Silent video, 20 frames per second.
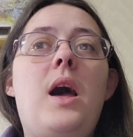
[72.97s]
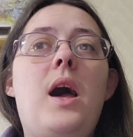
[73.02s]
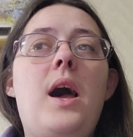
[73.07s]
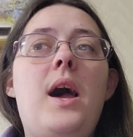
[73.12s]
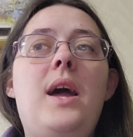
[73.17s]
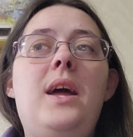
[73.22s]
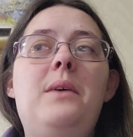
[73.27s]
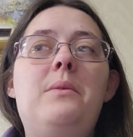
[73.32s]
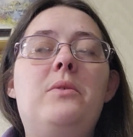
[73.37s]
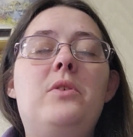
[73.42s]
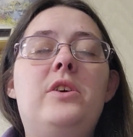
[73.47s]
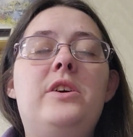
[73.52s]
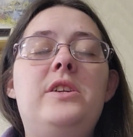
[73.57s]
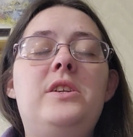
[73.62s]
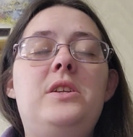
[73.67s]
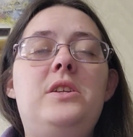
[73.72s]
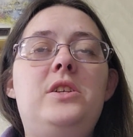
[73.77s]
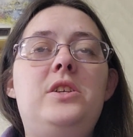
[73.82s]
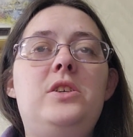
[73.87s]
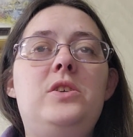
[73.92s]
I am
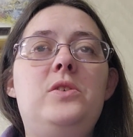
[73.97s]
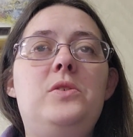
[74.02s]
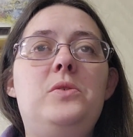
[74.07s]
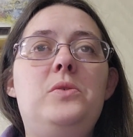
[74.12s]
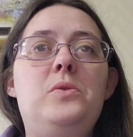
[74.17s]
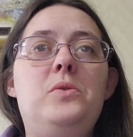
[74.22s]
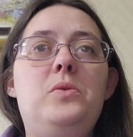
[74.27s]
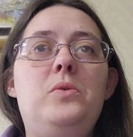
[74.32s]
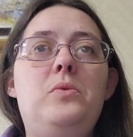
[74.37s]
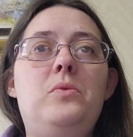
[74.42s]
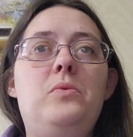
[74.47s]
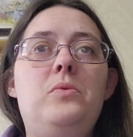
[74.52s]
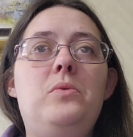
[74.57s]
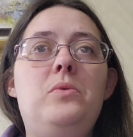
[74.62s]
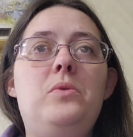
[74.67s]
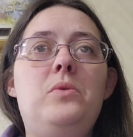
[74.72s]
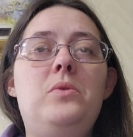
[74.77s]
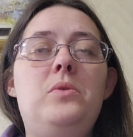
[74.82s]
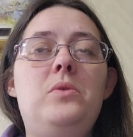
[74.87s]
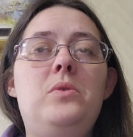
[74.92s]
going to
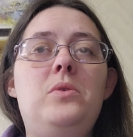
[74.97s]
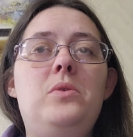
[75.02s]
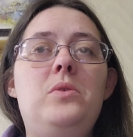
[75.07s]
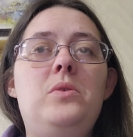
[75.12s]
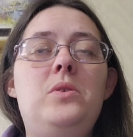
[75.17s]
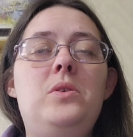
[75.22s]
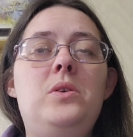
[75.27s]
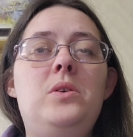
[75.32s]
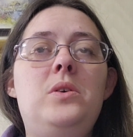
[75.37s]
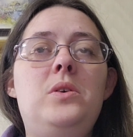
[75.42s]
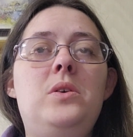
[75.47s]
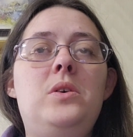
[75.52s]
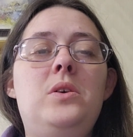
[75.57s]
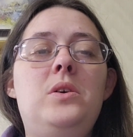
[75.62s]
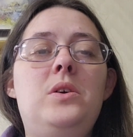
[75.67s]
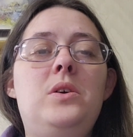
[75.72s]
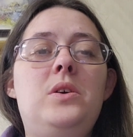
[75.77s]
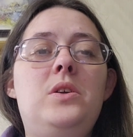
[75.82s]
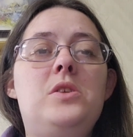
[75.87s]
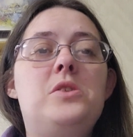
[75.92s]

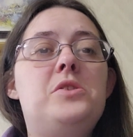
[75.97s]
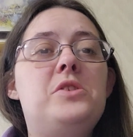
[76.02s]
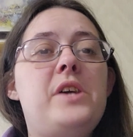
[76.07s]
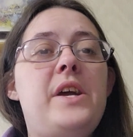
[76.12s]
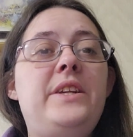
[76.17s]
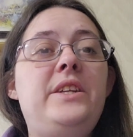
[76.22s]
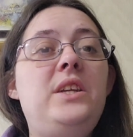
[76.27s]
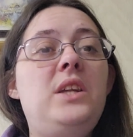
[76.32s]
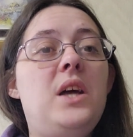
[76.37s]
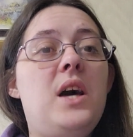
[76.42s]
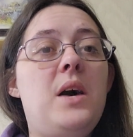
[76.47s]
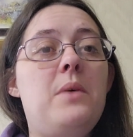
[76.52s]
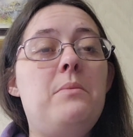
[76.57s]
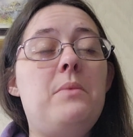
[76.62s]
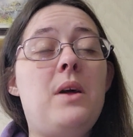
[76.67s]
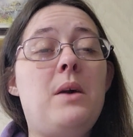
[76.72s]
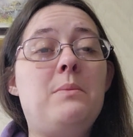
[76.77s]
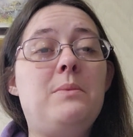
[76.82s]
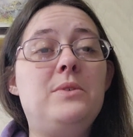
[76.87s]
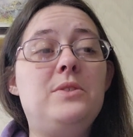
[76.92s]
change it up.
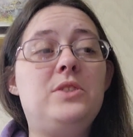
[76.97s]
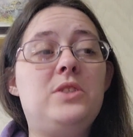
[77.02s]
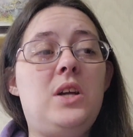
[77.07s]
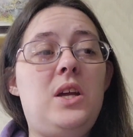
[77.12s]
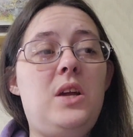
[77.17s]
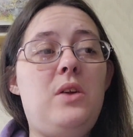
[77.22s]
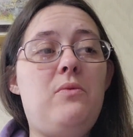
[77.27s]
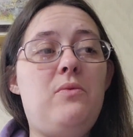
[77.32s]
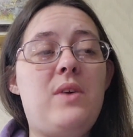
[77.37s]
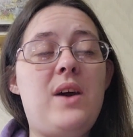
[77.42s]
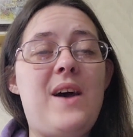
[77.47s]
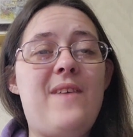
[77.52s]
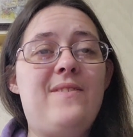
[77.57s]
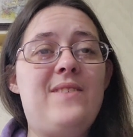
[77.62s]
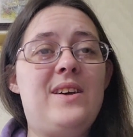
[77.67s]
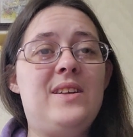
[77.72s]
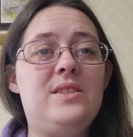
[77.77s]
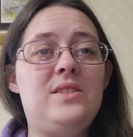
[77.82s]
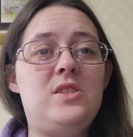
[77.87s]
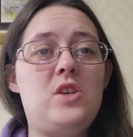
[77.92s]
I'm going to show you what I've
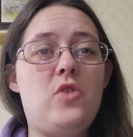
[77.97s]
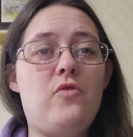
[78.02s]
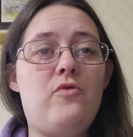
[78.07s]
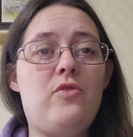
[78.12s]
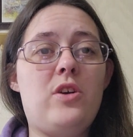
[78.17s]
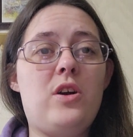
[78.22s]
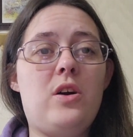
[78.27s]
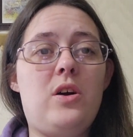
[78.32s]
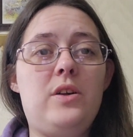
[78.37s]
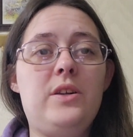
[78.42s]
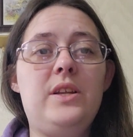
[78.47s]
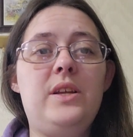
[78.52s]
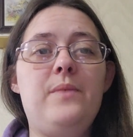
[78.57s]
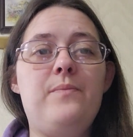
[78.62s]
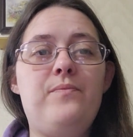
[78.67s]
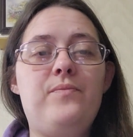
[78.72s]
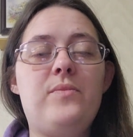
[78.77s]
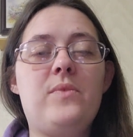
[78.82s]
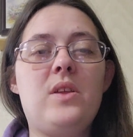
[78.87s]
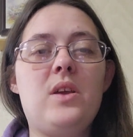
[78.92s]
done so far on
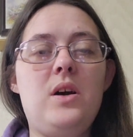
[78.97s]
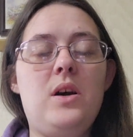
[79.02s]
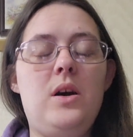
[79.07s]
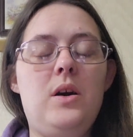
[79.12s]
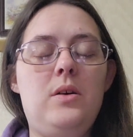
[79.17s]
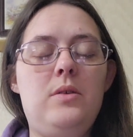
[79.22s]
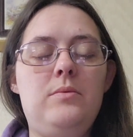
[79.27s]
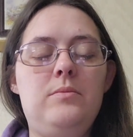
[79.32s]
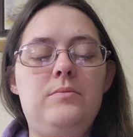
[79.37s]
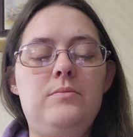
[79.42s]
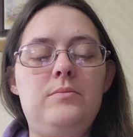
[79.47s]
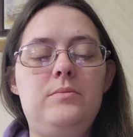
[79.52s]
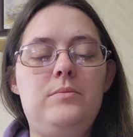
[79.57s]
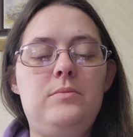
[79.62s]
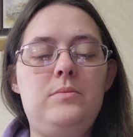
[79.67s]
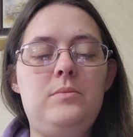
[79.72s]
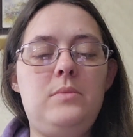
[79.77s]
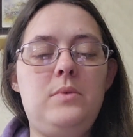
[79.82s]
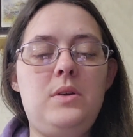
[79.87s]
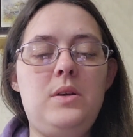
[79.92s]
it.
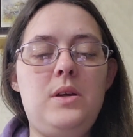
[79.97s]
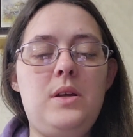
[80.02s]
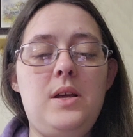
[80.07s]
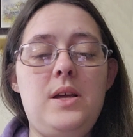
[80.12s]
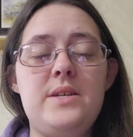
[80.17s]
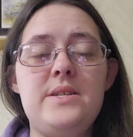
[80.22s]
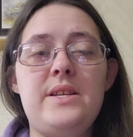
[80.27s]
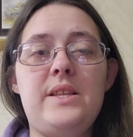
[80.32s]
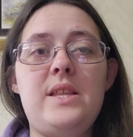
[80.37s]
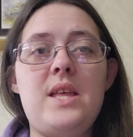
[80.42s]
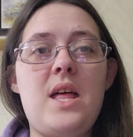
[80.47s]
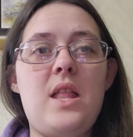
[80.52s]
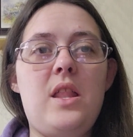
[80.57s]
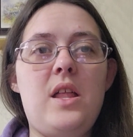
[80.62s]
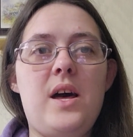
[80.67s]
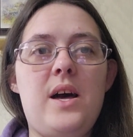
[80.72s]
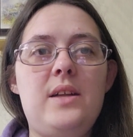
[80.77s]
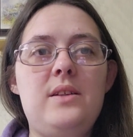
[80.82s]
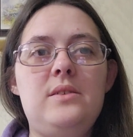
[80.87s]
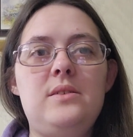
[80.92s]
It's not a
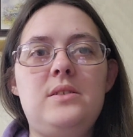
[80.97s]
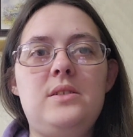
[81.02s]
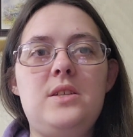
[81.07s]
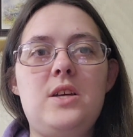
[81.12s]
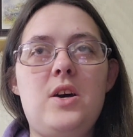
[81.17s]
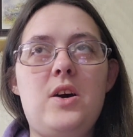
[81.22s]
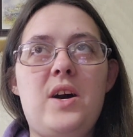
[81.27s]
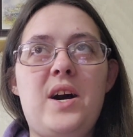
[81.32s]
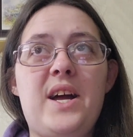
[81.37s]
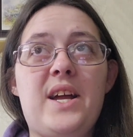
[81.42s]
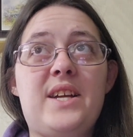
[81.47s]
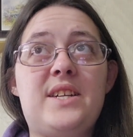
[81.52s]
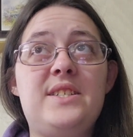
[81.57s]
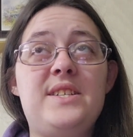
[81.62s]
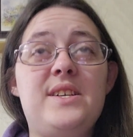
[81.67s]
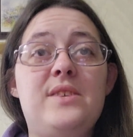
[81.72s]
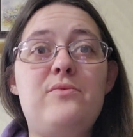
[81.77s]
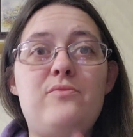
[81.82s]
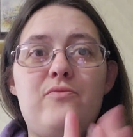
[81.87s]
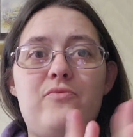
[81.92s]
lot, so I
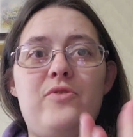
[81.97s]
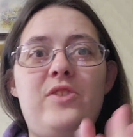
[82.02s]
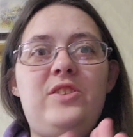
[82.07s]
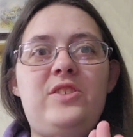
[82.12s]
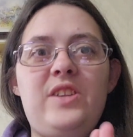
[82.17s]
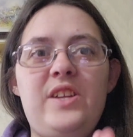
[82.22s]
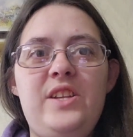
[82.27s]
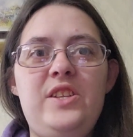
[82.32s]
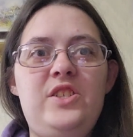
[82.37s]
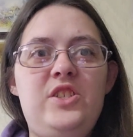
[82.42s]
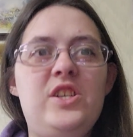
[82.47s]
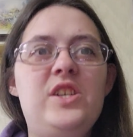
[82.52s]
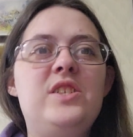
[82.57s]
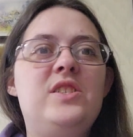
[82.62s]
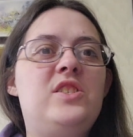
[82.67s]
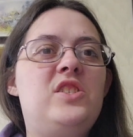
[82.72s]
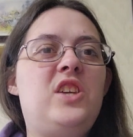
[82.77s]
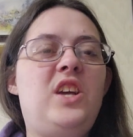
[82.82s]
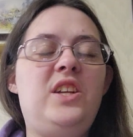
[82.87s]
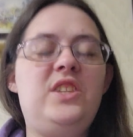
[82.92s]
recently
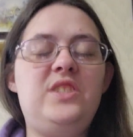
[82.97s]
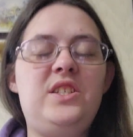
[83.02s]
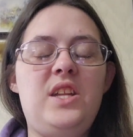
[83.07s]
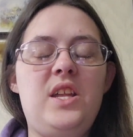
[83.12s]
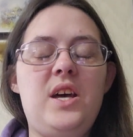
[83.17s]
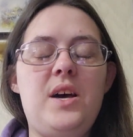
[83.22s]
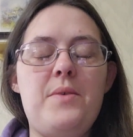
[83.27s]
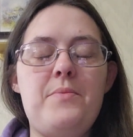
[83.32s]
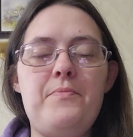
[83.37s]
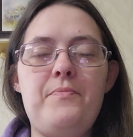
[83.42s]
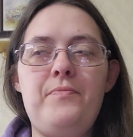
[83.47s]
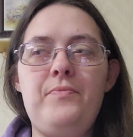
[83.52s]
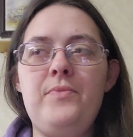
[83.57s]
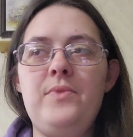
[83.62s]
just changed it up.